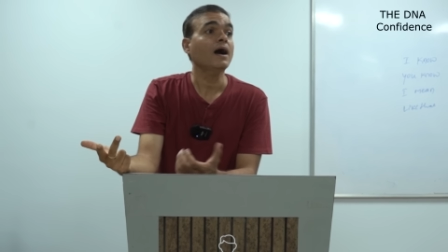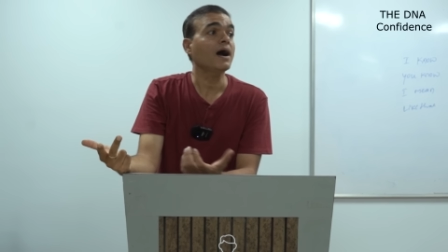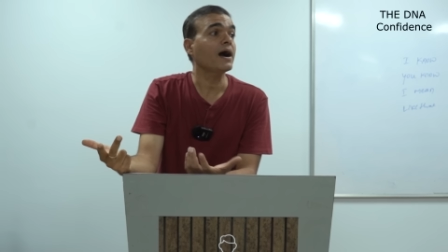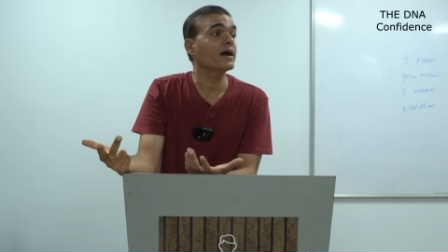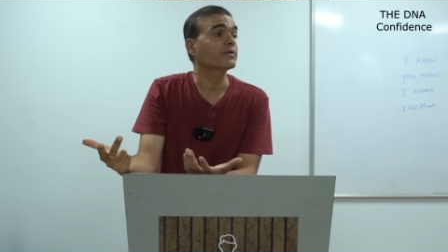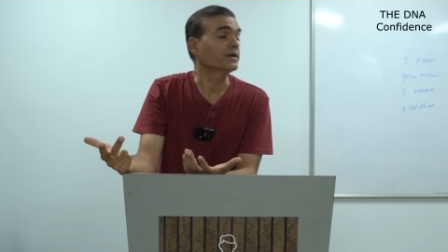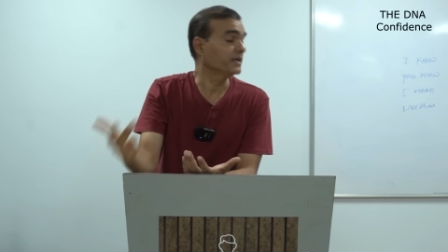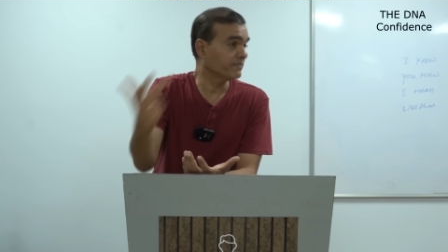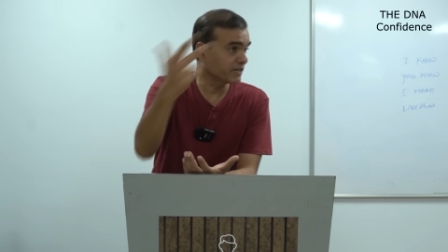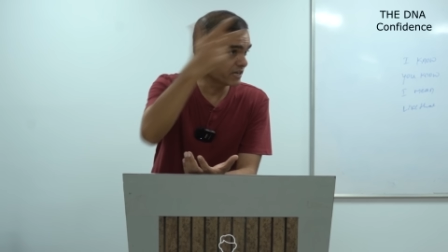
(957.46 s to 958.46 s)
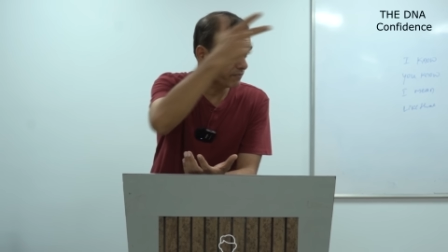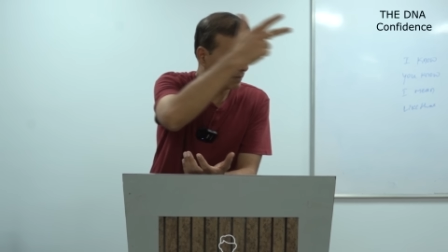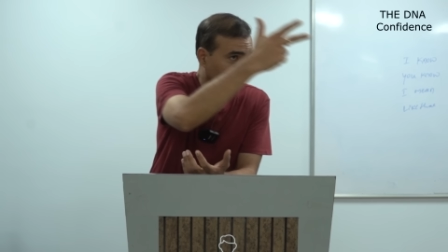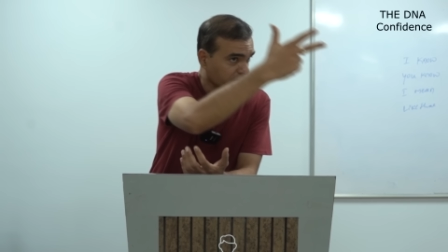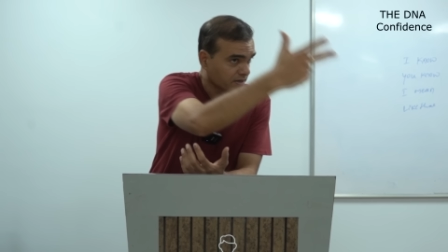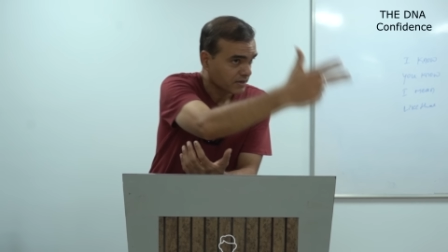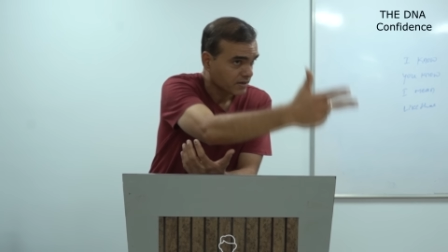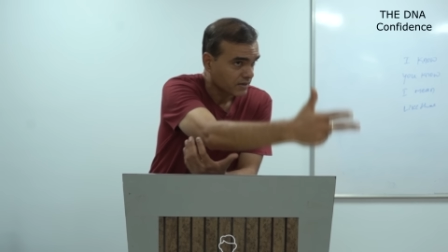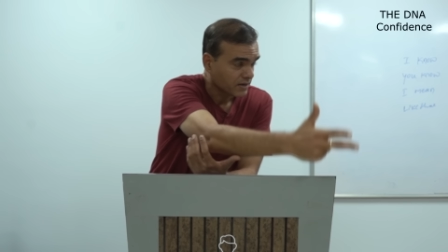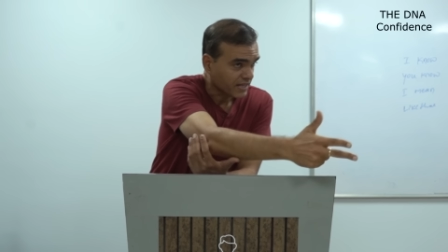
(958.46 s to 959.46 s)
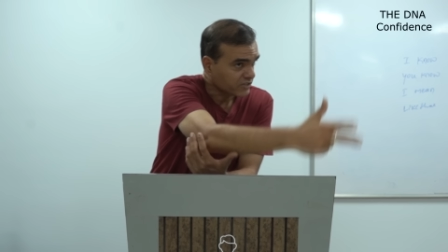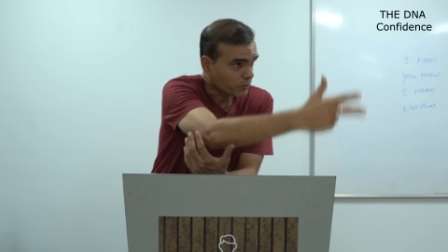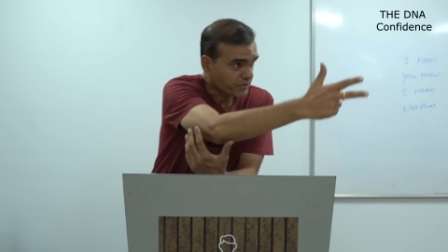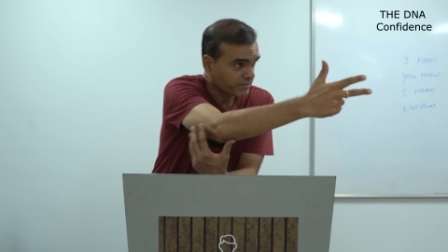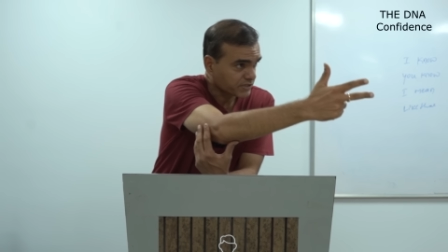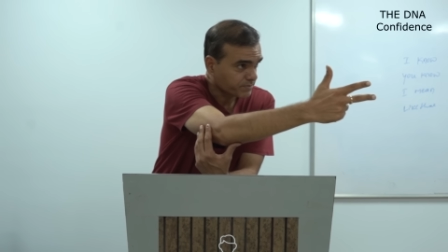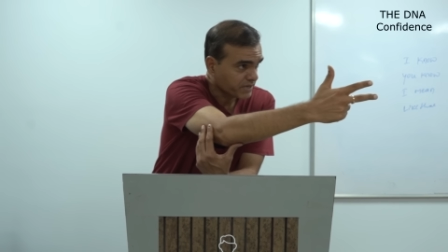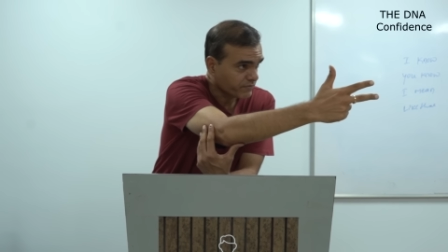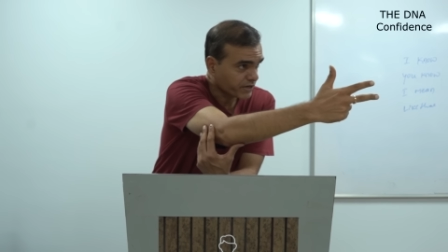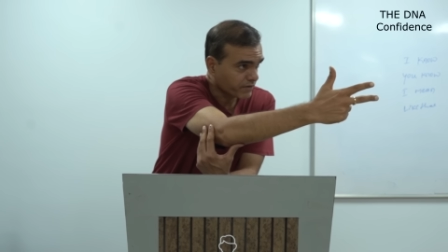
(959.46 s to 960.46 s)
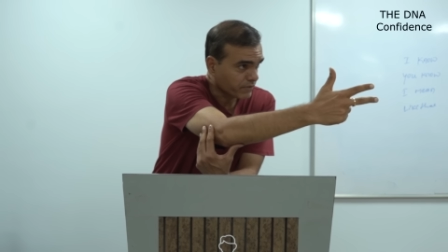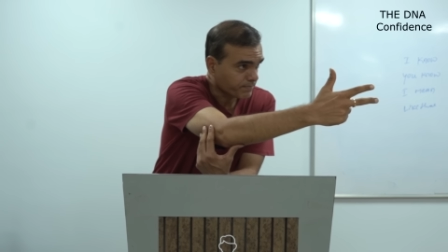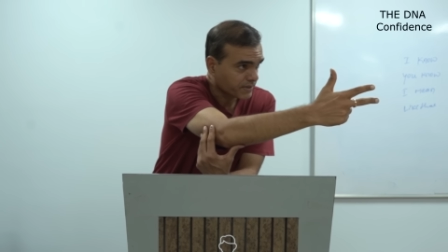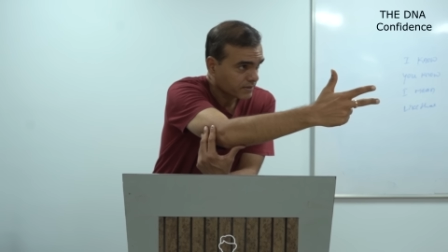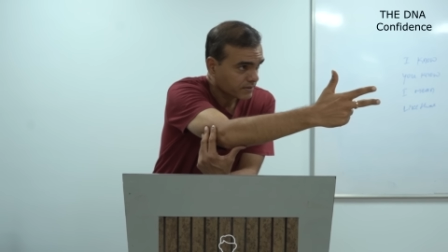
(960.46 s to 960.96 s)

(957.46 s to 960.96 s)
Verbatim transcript: Hard, never give up. That is optimism, never give up.